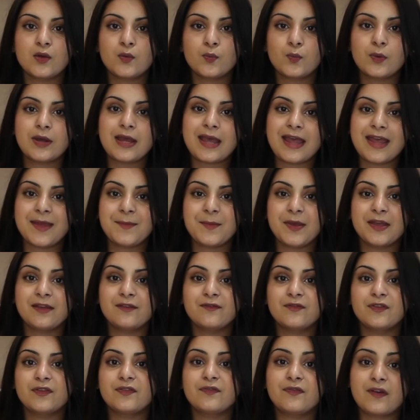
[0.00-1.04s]
we're
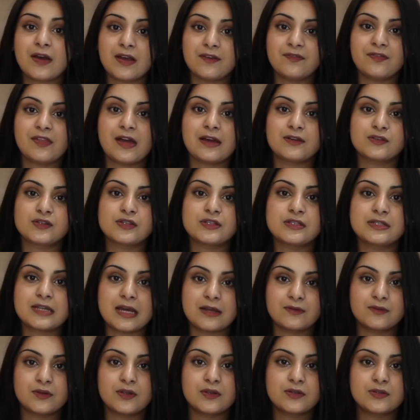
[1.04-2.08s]
aiming for 5,000
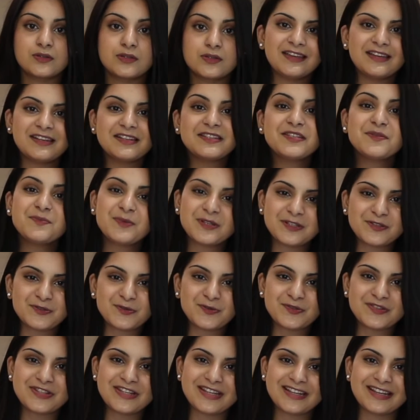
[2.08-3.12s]
downloads. It is a bit
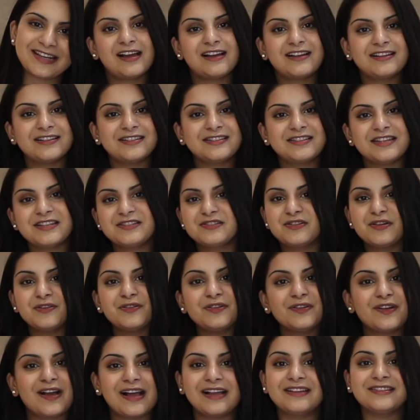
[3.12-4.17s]
daunting as there's no
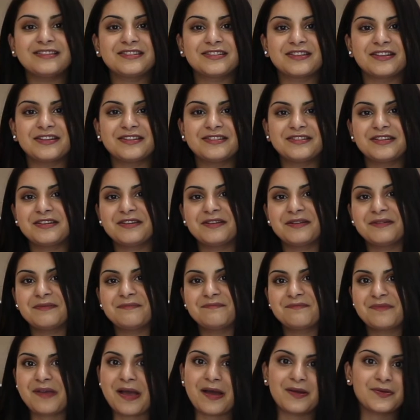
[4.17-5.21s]
real answer to
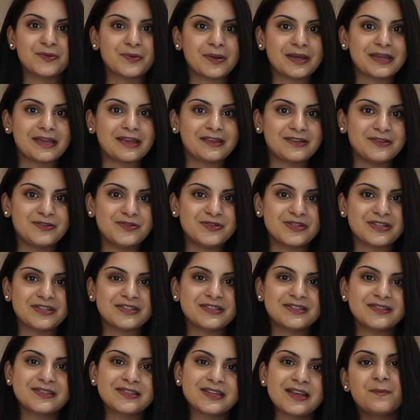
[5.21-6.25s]
how do I get
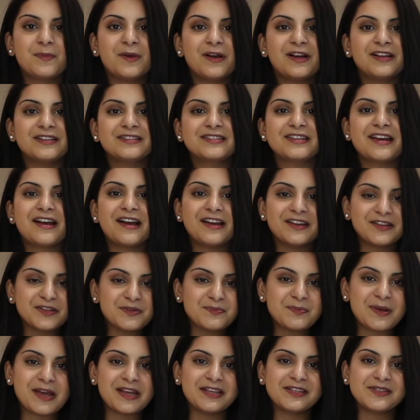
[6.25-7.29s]
users, but I
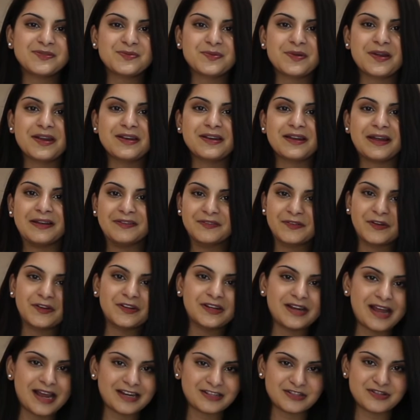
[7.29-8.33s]
do best when I've got
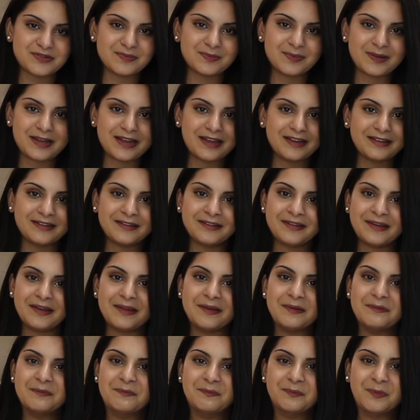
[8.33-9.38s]
an action plan,
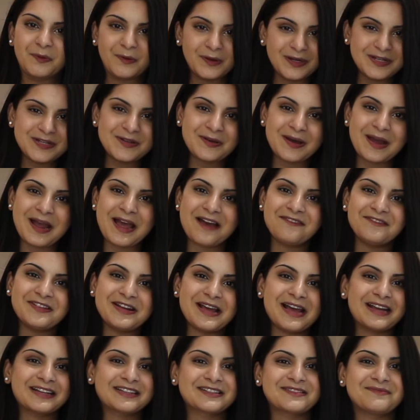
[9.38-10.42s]
and boy do I have an
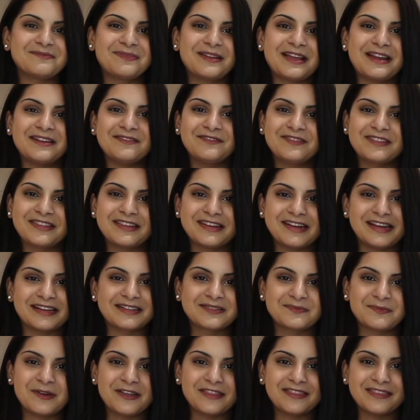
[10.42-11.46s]
action plan for the
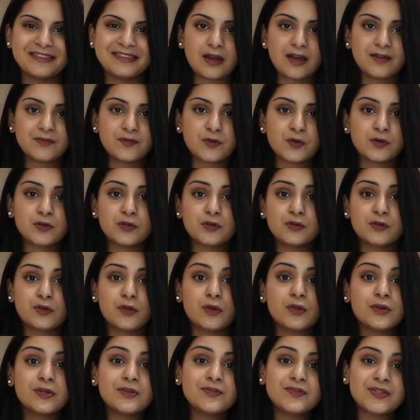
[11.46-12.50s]
next month. I've got a
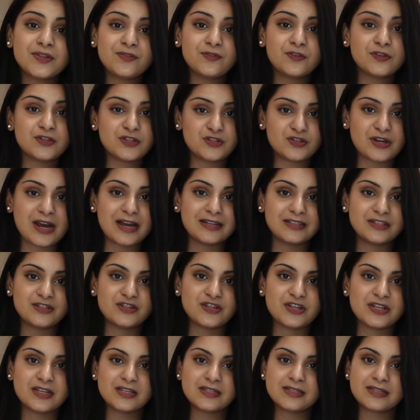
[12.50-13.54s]
load of different
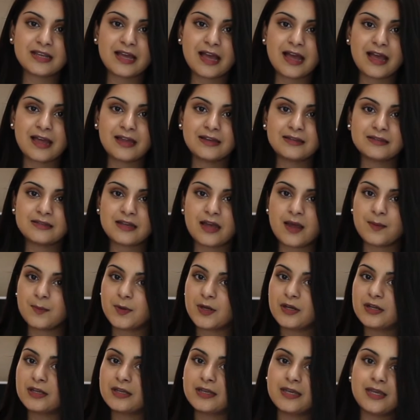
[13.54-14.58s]
strategies and I'm
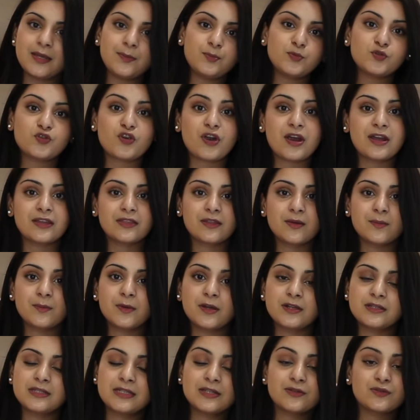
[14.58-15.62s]
going to keep trying them
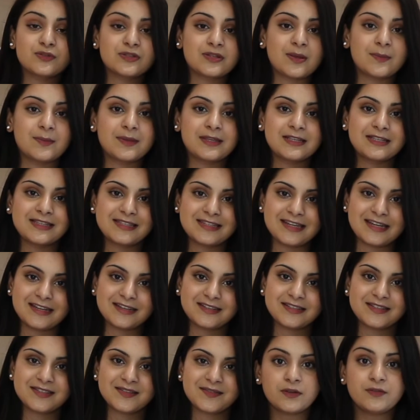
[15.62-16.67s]
until something
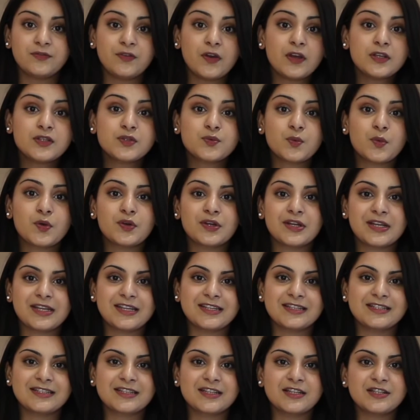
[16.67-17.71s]
sticks. The first one
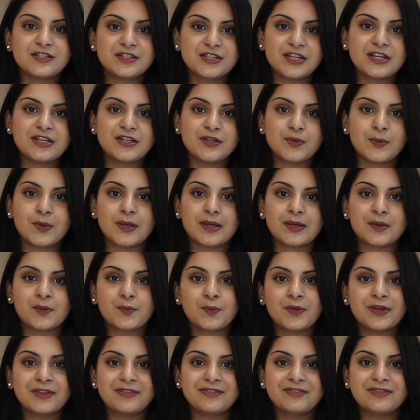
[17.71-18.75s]
is continuing
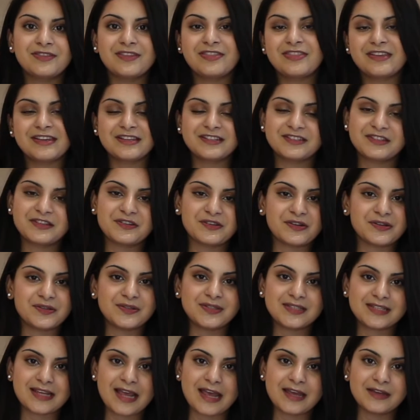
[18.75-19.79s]
with the things that
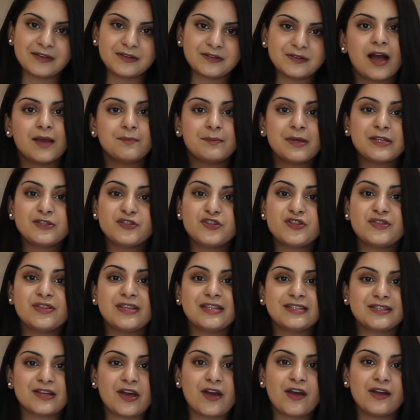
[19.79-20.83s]
don't scale. I mentioned
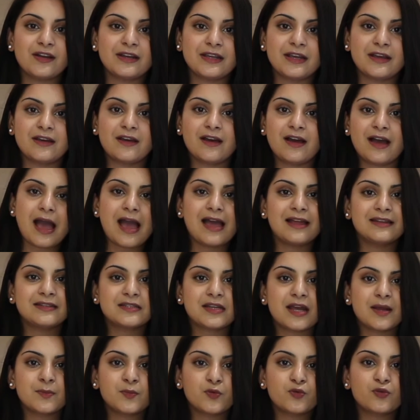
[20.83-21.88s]
these earlier
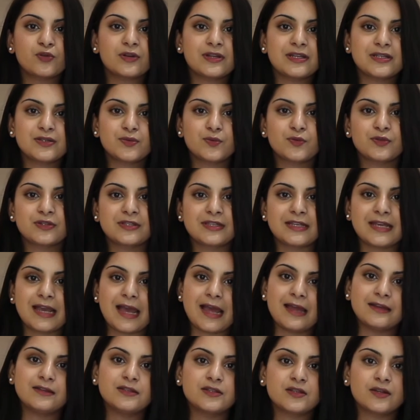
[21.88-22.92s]
and I'm already towards the
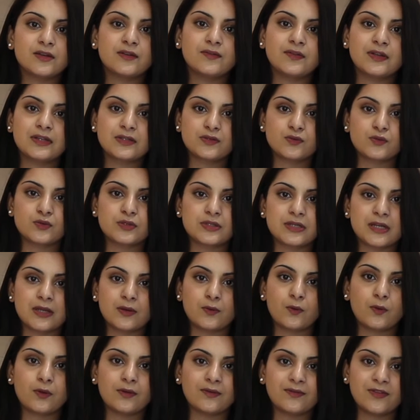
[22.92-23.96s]
end of exhausting
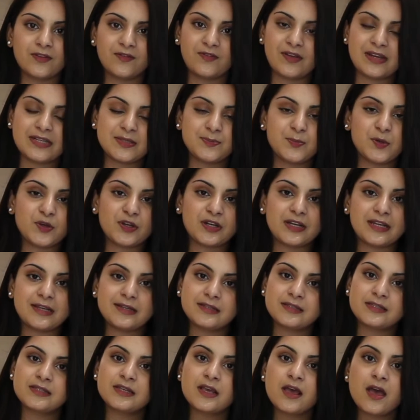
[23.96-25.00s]
all of the Facebook
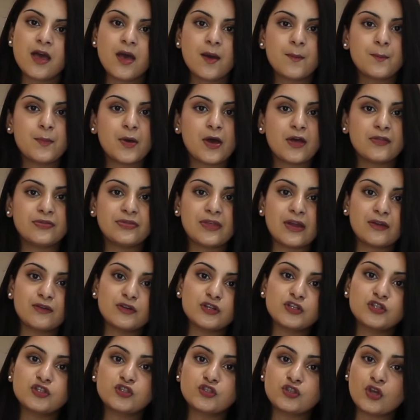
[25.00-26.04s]
leads. But there
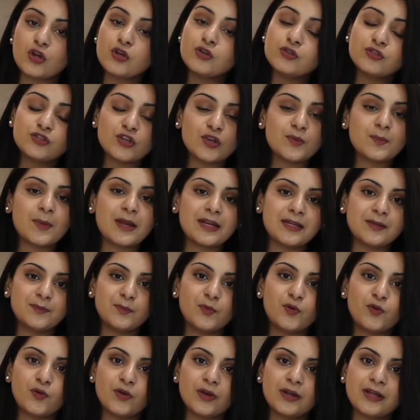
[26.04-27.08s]
are so many
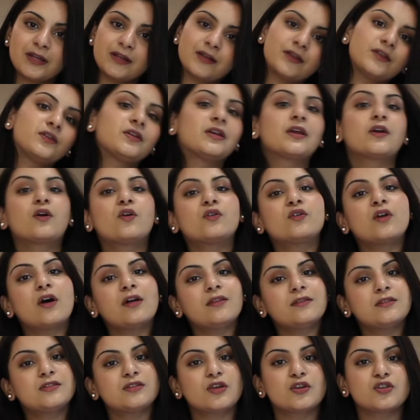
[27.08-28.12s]
more, including on
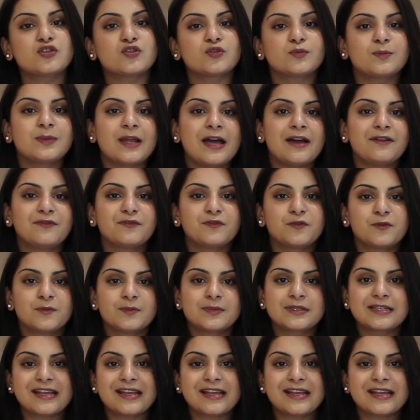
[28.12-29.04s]
other social platforms